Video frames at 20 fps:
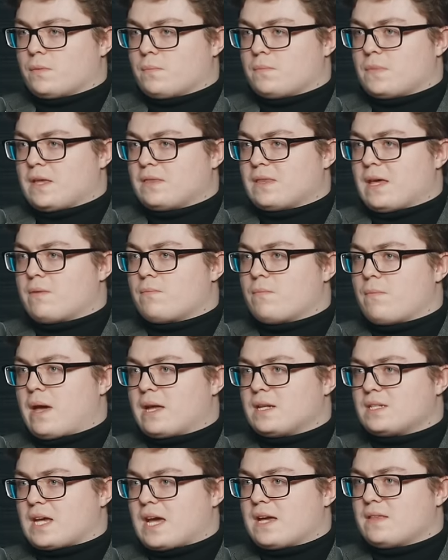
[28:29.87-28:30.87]
they
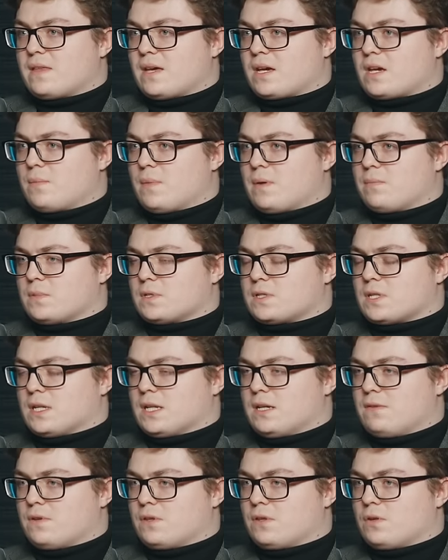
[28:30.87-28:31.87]
maintained their commitment to
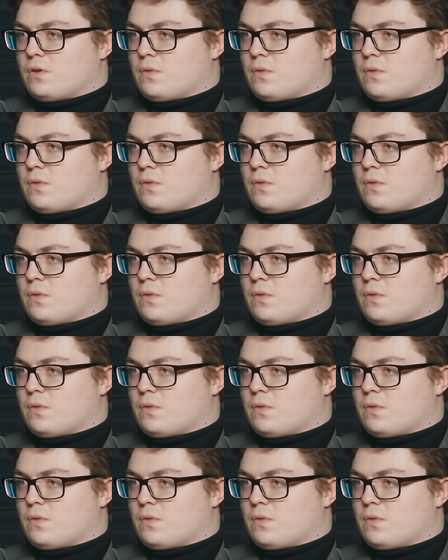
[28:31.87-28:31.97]
leaving the